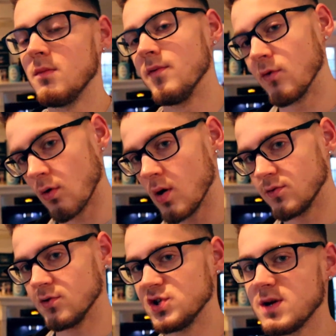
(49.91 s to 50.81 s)
before
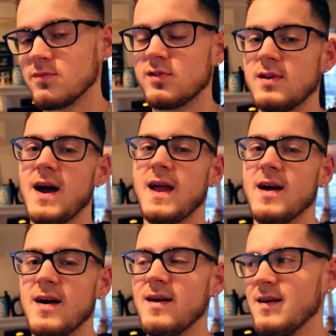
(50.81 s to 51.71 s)
going to the gym so that
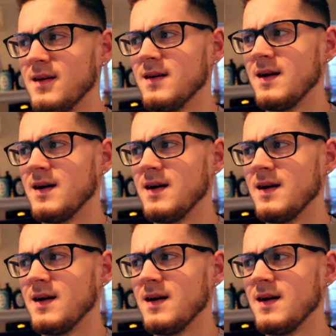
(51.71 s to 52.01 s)
I